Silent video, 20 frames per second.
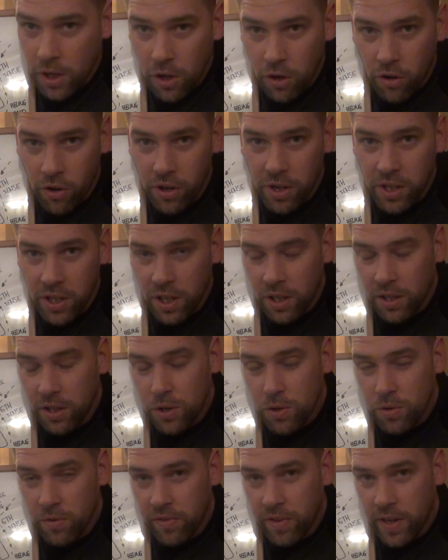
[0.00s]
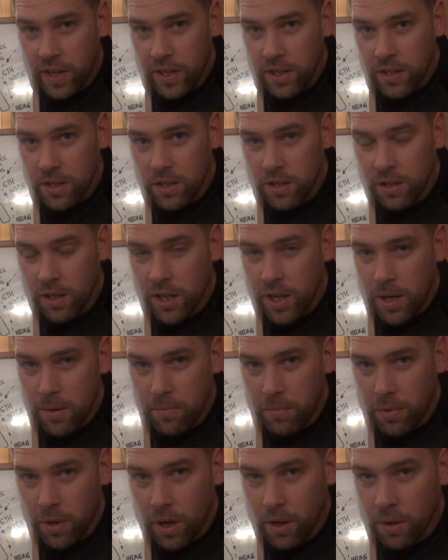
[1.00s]
or in the initial phase, an
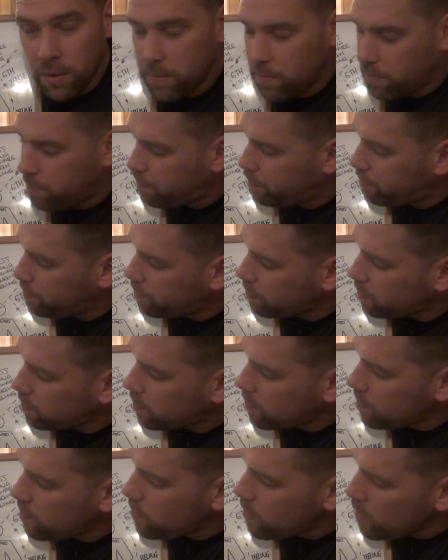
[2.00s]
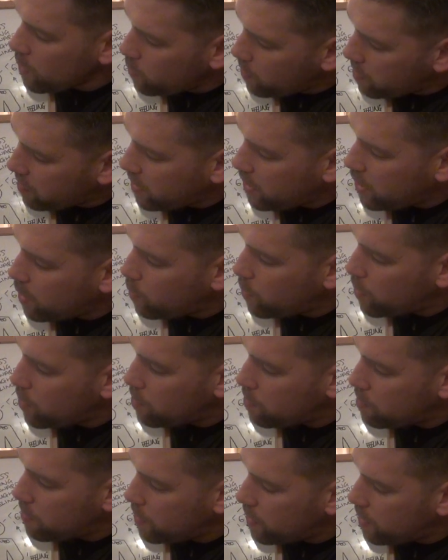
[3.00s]
embryo within the
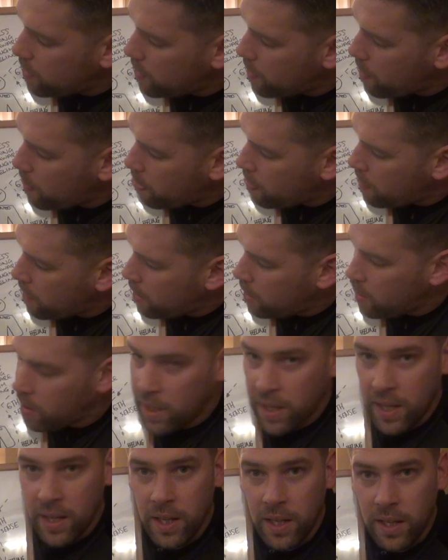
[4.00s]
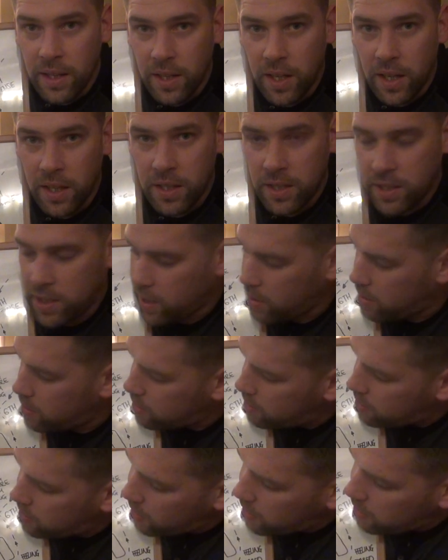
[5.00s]
womb. Now the
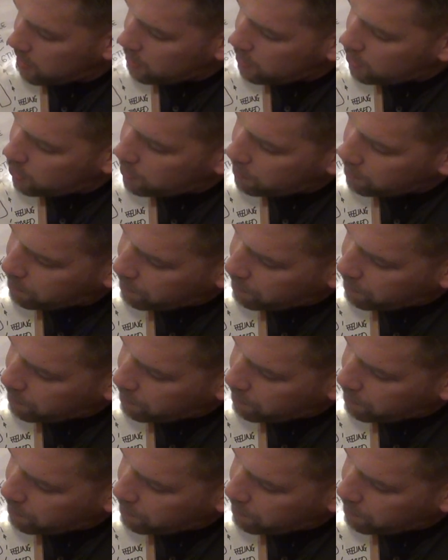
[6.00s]
second stage